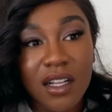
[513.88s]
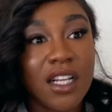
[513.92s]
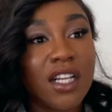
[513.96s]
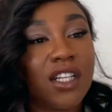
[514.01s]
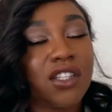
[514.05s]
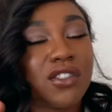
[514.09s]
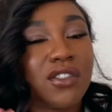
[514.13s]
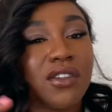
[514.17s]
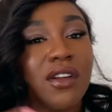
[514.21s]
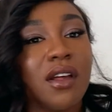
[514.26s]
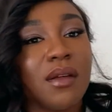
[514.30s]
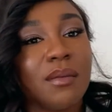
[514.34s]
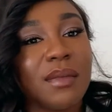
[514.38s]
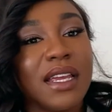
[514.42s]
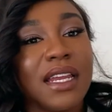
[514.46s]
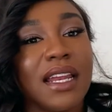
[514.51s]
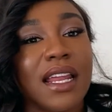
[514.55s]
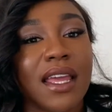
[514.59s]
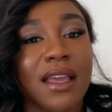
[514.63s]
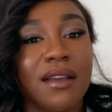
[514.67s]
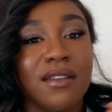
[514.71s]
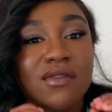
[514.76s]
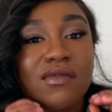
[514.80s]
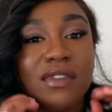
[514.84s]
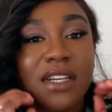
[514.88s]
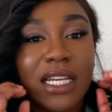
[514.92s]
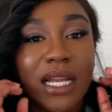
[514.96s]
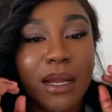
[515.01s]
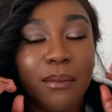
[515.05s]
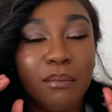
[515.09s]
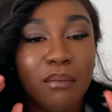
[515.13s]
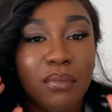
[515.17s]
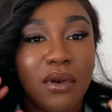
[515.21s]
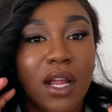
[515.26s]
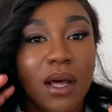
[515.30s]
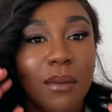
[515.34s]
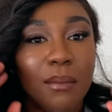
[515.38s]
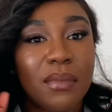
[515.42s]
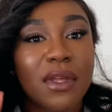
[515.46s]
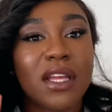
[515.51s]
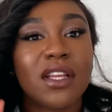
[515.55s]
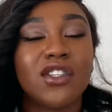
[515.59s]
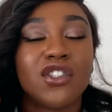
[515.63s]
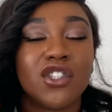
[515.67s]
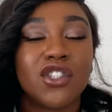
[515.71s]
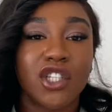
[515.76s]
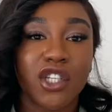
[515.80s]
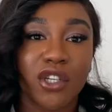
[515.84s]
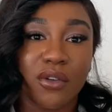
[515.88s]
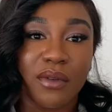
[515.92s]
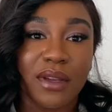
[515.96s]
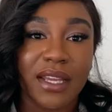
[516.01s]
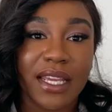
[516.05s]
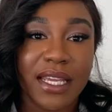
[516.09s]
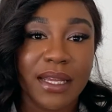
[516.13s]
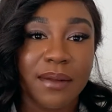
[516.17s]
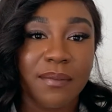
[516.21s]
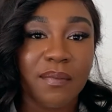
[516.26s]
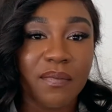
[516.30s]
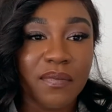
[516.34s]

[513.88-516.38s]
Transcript: Do you know what I mean? Like it was really like plump and dewy.